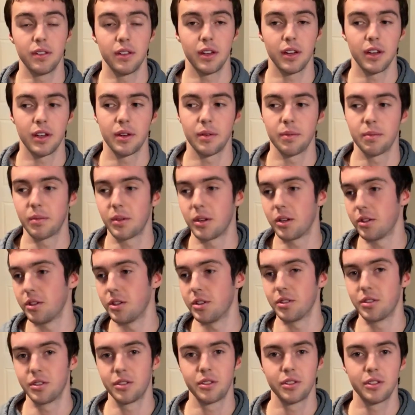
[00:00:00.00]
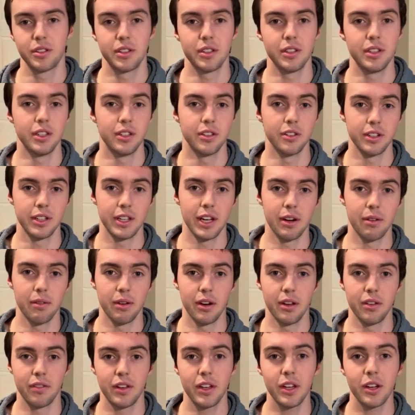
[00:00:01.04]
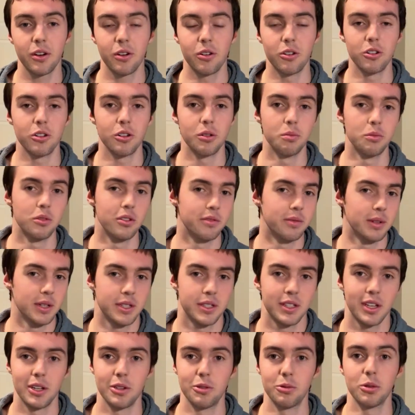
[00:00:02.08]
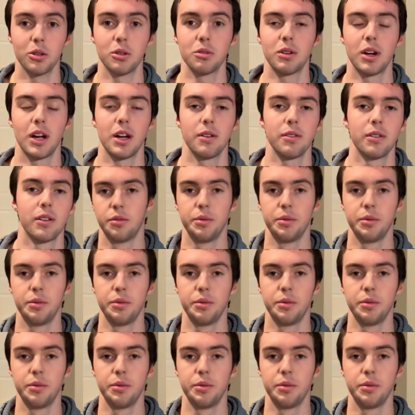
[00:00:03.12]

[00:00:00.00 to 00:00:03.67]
I'll just either get rid of it or move my schedule around.